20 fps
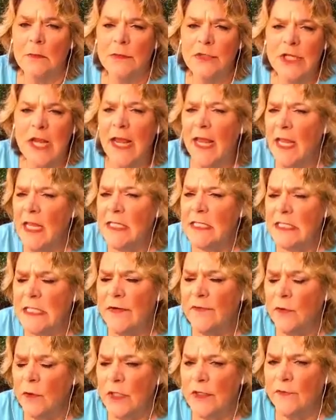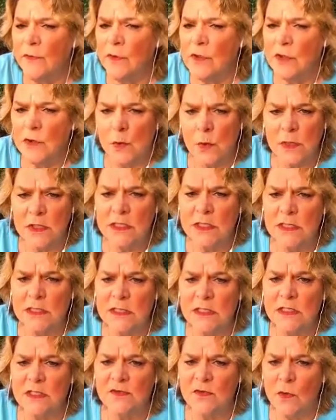checking several different
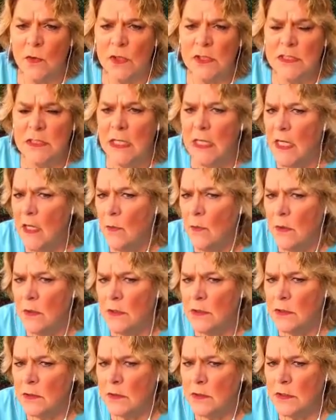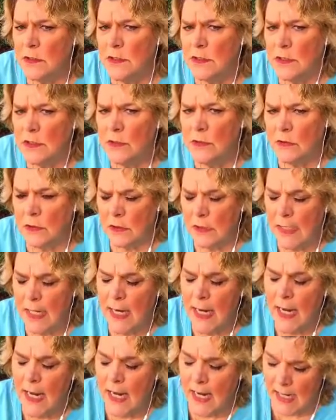sources as far as keywords are concerned.
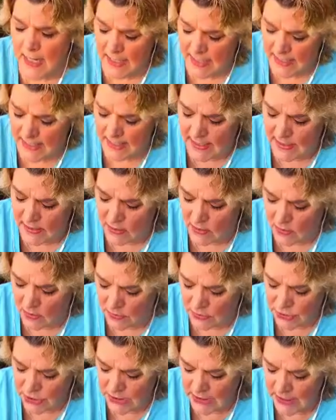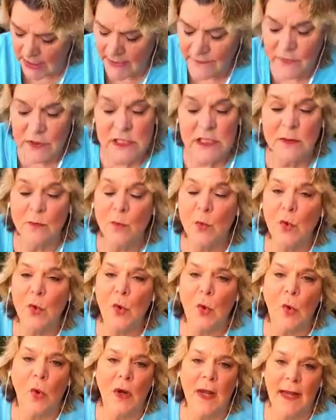And she gave us some
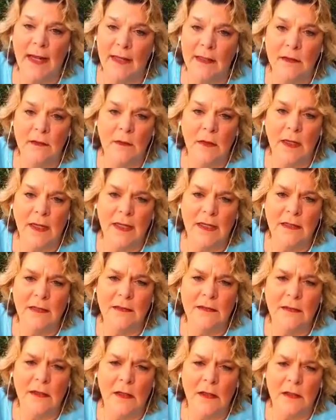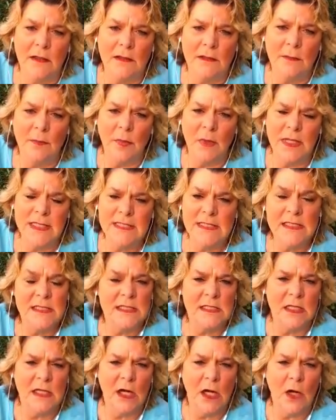great
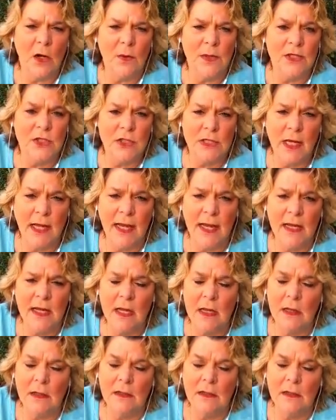places to go and check.